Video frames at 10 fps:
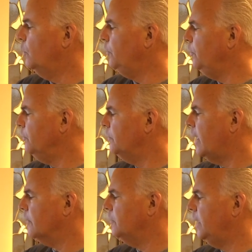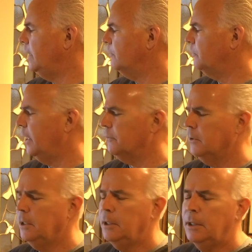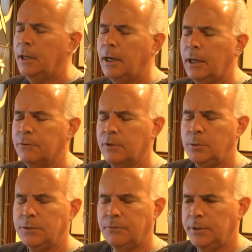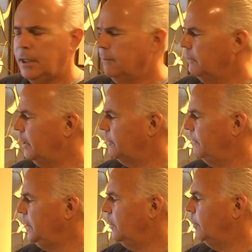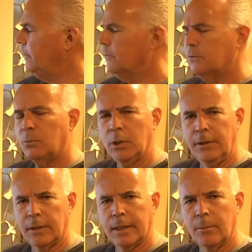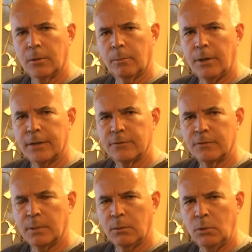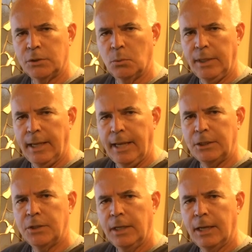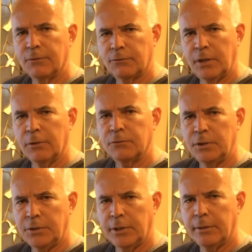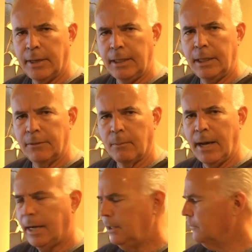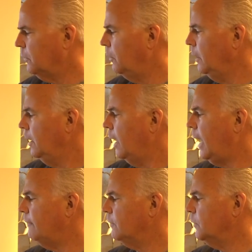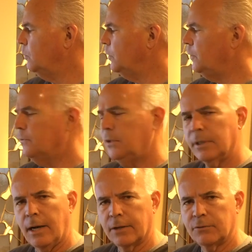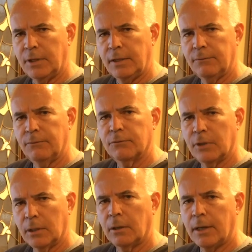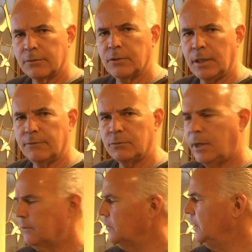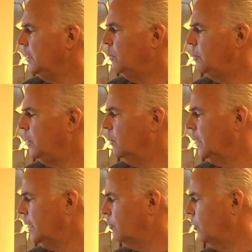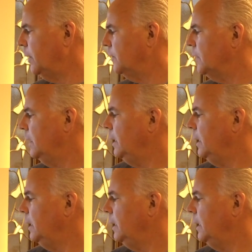Reduces oxidative stress uh, subject for another, another video, but this is really the chemical process by which we age and cells deteriorate in the body. So obviously reducing oxidative, cellular oxidative stress would be really important.